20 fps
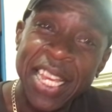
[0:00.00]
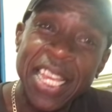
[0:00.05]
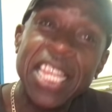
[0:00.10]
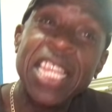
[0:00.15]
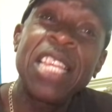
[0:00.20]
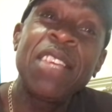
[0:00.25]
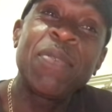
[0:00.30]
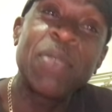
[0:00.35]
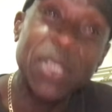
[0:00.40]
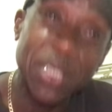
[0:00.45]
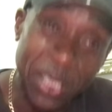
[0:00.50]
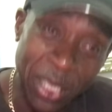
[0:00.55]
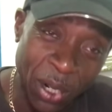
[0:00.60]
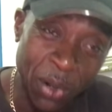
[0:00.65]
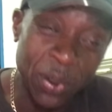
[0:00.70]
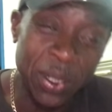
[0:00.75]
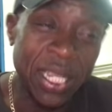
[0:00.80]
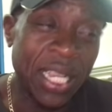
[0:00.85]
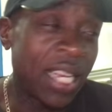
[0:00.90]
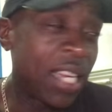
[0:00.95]
Even
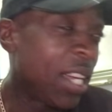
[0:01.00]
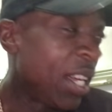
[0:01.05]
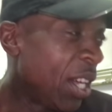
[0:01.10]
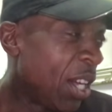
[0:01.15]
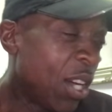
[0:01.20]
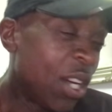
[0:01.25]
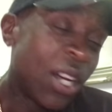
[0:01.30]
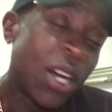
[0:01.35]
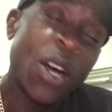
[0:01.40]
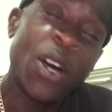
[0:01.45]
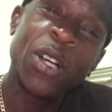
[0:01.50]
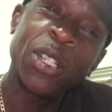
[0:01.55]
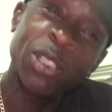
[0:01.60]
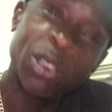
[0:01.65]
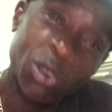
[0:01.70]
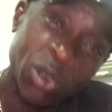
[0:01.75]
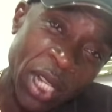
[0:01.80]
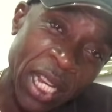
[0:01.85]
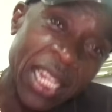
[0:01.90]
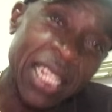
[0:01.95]
though, yeah,
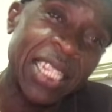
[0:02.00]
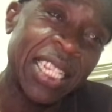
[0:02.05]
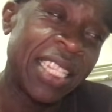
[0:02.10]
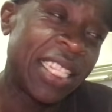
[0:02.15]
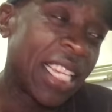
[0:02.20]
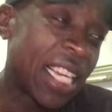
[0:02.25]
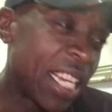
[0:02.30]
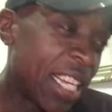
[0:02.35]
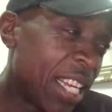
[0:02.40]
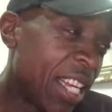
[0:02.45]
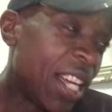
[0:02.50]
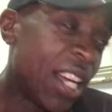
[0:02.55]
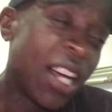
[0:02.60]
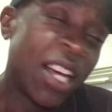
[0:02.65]
Australia, yeah,